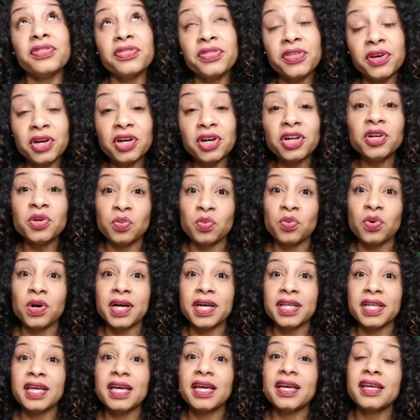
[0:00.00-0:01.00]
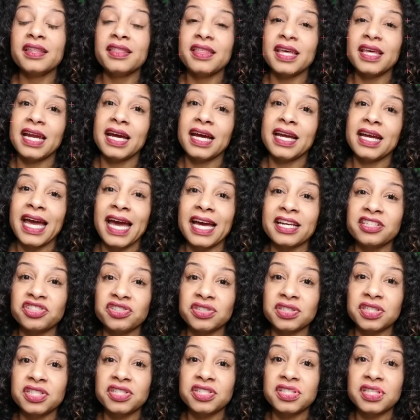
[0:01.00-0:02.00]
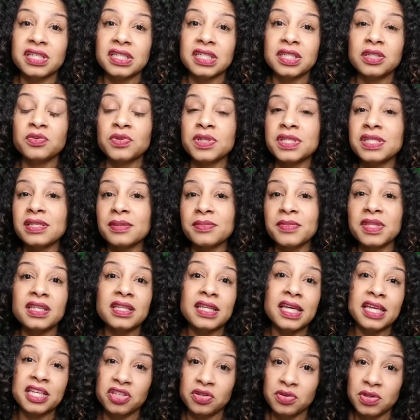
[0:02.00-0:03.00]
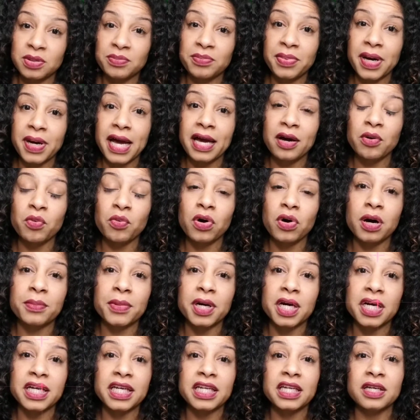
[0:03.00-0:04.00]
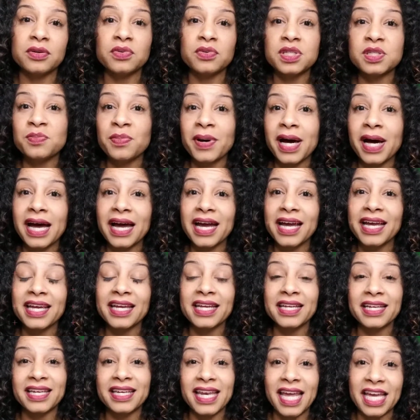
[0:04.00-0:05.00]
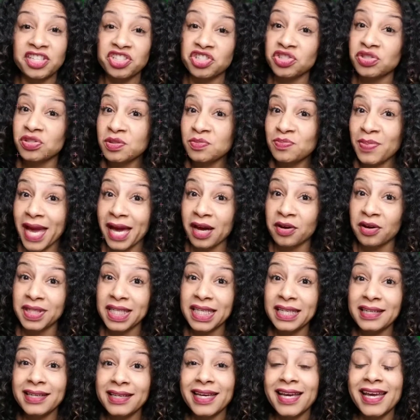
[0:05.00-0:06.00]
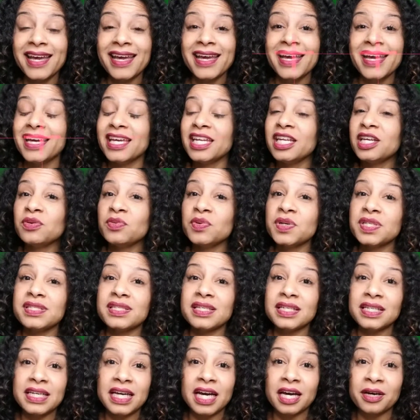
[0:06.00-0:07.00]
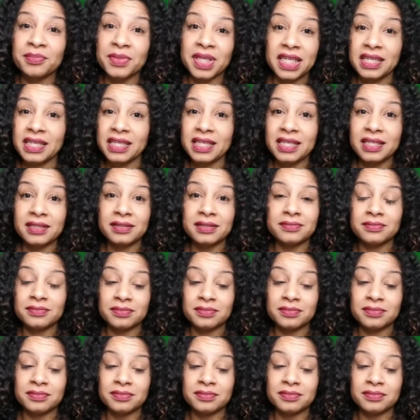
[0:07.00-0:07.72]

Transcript: third one that I actually took was something that you can buy at Walmart, and it was by Nature's Bounty, and it was a gummy,